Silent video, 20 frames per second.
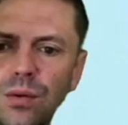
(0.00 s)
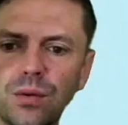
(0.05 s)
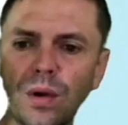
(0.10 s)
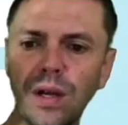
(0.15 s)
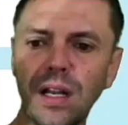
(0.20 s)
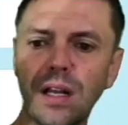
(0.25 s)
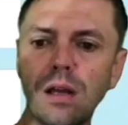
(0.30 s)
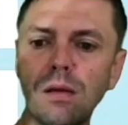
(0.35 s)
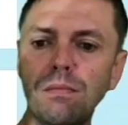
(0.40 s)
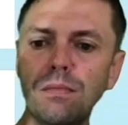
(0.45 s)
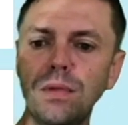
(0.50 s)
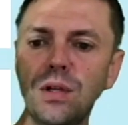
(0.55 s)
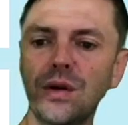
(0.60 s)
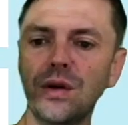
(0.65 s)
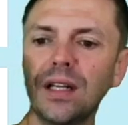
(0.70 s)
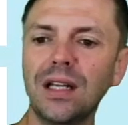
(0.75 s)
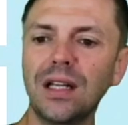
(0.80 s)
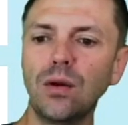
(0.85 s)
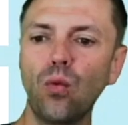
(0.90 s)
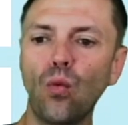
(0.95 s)
When
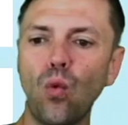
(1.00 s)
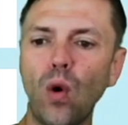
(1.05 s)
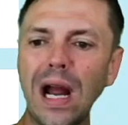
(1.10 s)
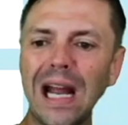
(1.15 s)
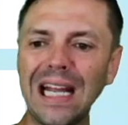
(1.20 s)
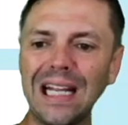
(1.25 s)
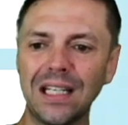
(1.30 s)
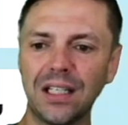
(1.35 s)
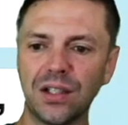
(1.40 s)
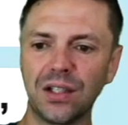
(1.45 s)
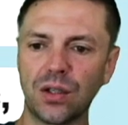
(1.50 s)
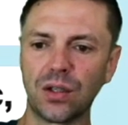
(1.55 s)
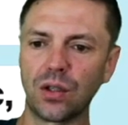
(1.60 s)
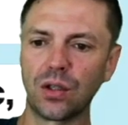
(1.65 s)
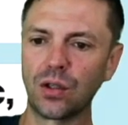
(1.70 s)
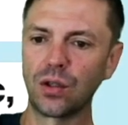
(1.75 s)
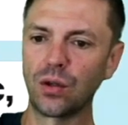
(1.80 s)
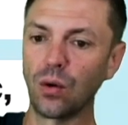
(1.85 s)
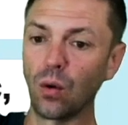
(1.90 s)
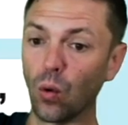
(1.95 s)
immunity wanes,
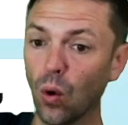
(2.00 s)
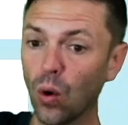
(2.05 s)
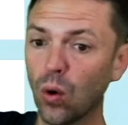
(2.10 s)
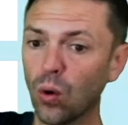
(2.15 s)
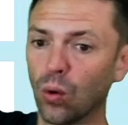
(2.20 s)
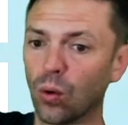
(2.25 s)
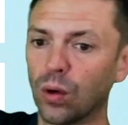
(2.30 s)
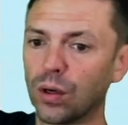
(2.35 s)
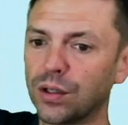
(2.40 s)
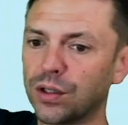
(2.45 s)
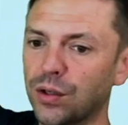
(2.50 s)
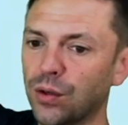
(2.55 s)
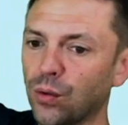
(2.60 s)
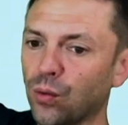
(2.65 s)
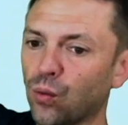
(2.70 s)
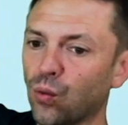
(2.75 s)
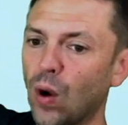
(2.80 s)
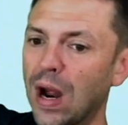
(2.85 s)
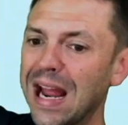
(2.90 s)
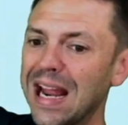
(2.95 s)
to
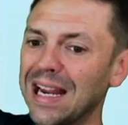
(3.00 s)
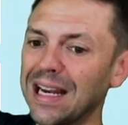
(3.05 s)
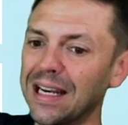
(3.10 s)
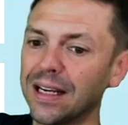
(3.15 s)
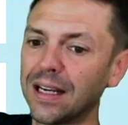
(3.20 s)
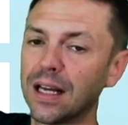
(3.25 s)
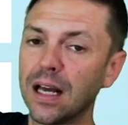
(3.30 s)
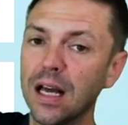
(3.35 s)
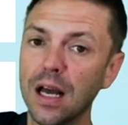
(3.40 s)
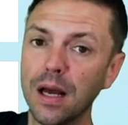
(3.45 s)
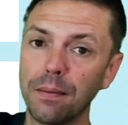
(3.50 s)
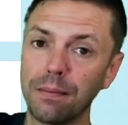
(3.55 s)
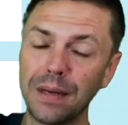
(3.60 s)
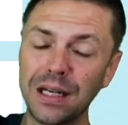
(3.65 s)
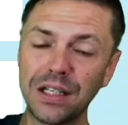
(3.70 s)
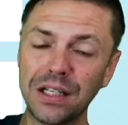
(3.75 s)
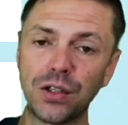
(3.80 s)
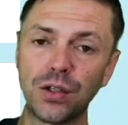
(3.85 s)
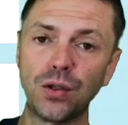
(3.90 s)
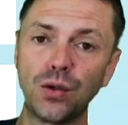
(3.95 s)
wane
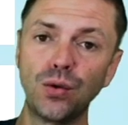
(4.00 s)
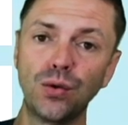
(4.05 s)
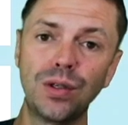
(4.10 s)
means to